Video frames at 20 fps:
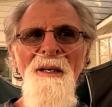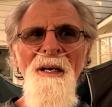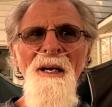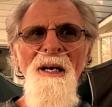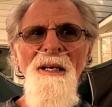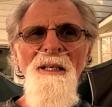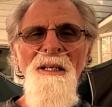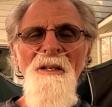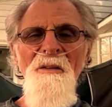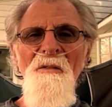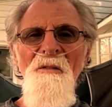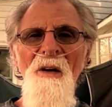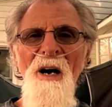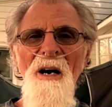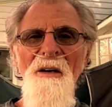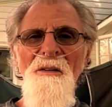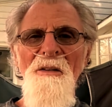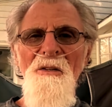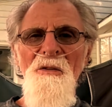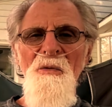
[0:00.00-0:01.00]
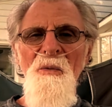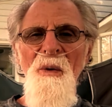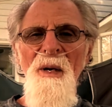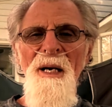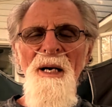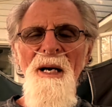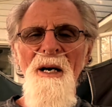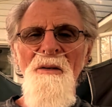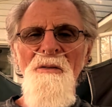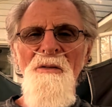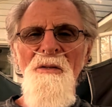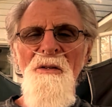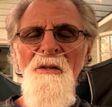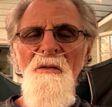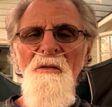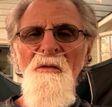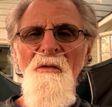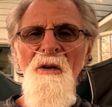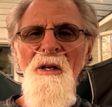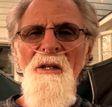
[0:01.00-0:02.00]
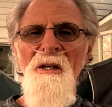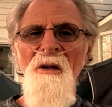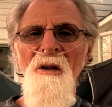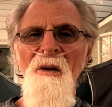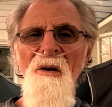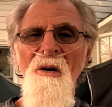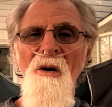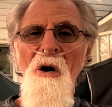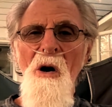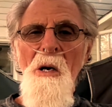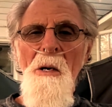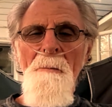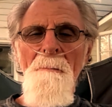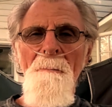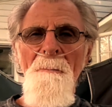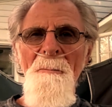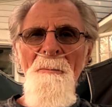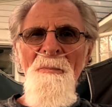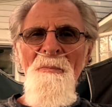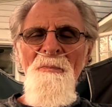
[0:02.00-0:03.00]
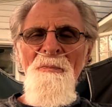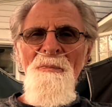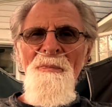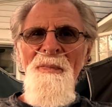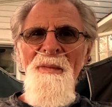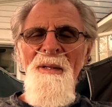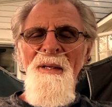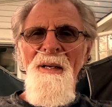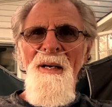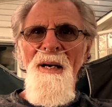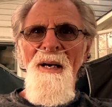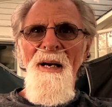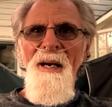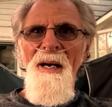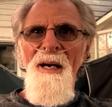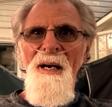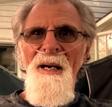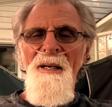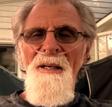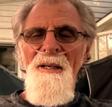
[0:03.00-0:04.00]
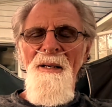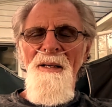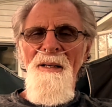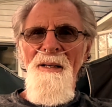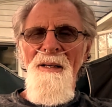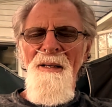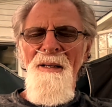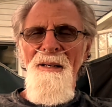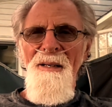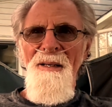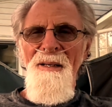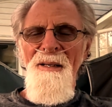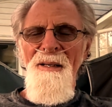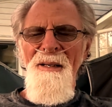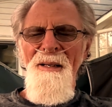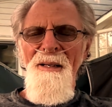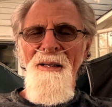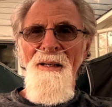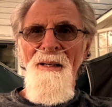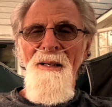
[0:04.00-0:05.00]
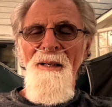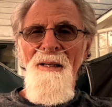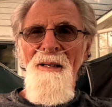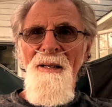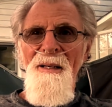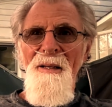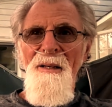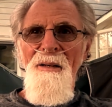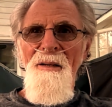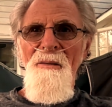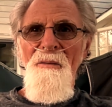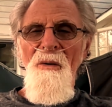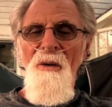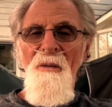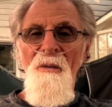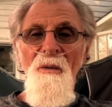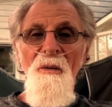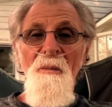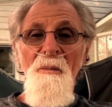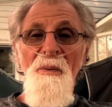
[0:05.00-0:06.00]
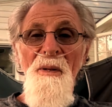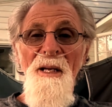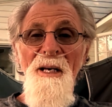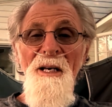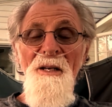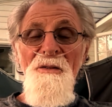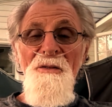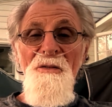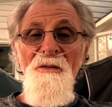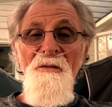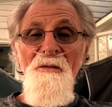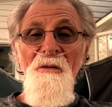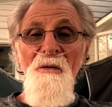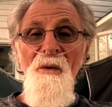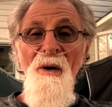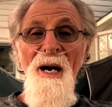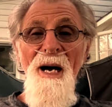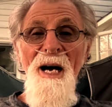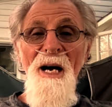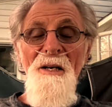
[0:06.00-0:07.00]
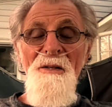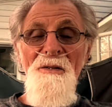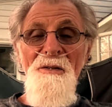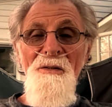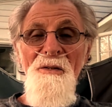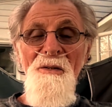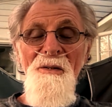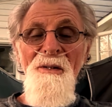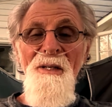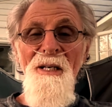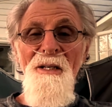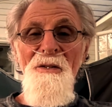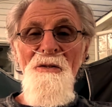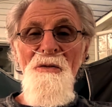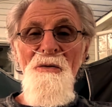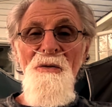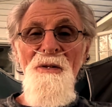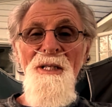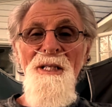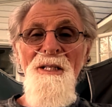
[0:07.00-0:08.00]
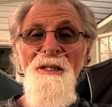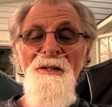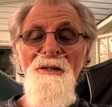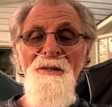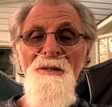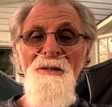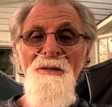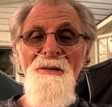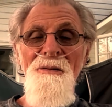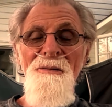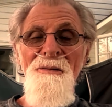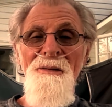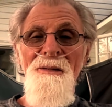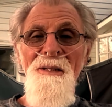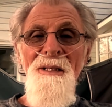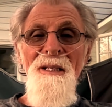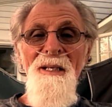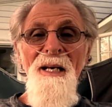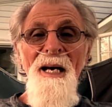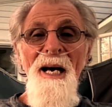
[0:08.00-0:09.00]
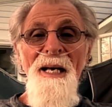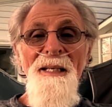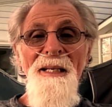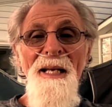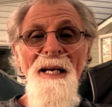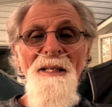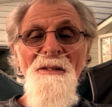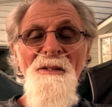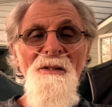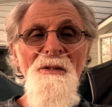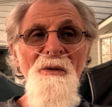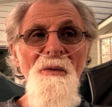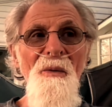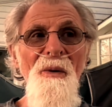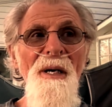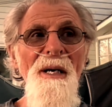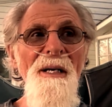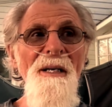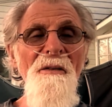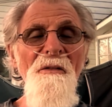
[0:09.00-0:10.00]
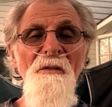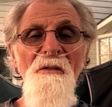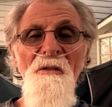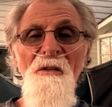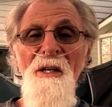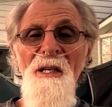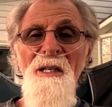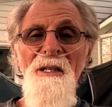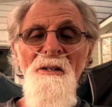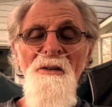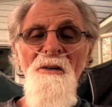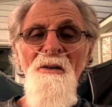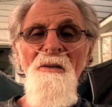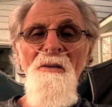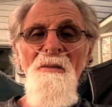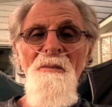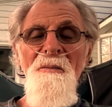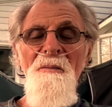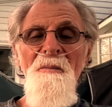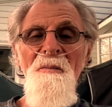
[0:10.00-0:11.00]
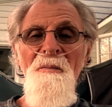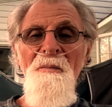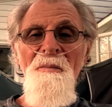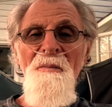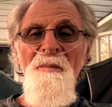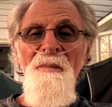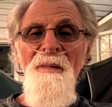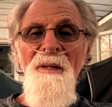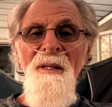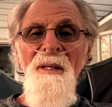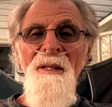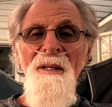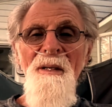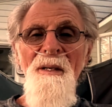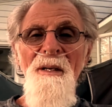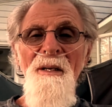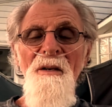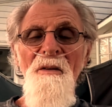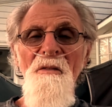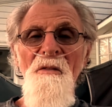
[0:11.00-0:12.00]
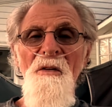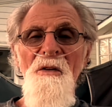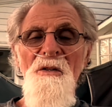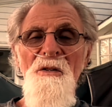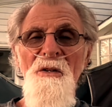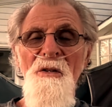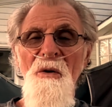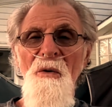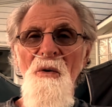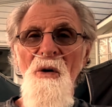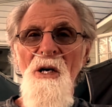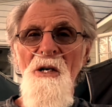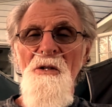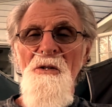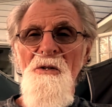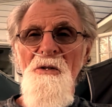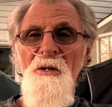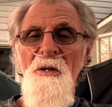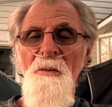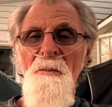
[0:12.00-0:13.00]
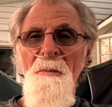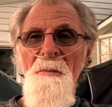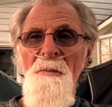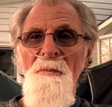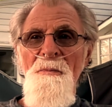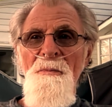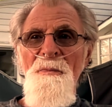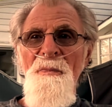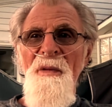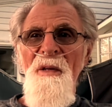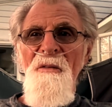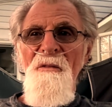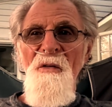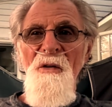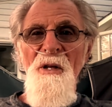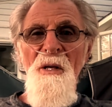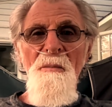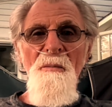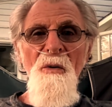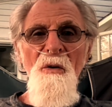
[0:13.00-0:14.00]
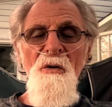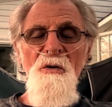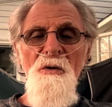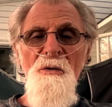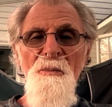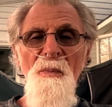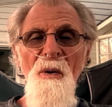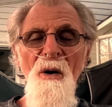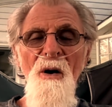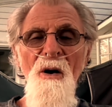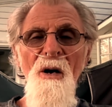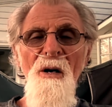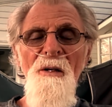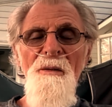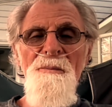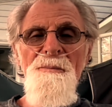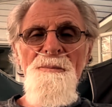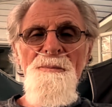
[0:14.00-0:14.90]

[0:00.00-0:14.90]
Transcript: And he'd found his way out to the front lawn. And what were blades of grass looked like trees. And that's the way you feel on a vision quest, for the most part.